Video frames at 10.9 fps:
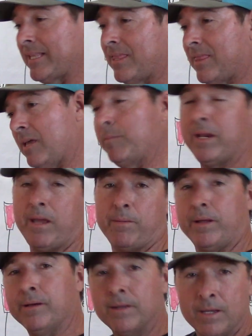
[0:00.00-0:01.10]
the thing being able
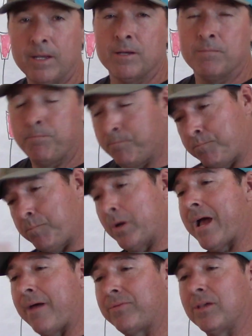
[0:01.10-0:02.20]
to put
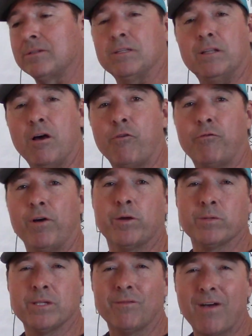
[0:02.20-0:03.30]
out those low
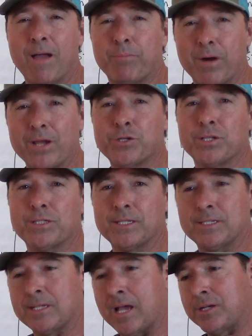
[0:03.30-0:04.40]
frequency vibrations and
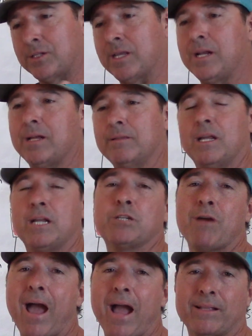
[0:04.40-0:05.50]
such that
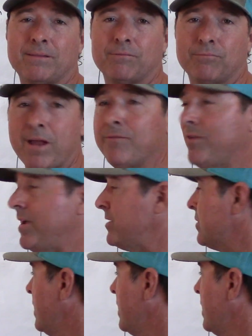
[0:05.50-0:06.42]
attract redfish.